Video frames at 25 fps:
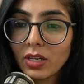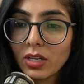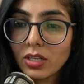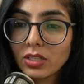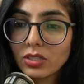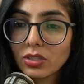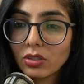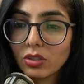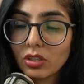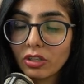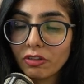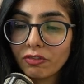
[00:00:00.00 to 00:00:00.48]

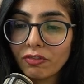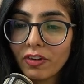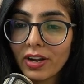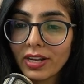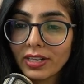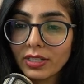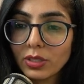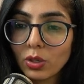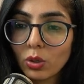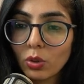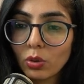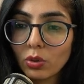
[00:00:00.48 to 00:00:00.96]
So if
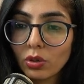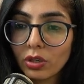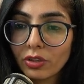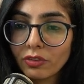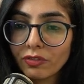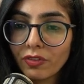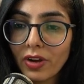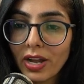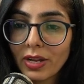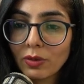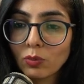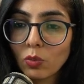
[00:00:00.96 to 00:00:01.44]

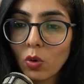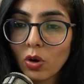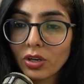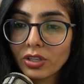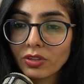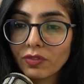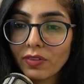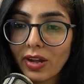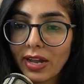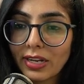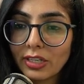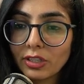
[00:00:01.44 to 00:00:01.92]
I
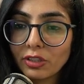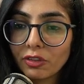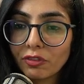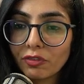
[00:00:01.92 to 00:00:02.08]
want value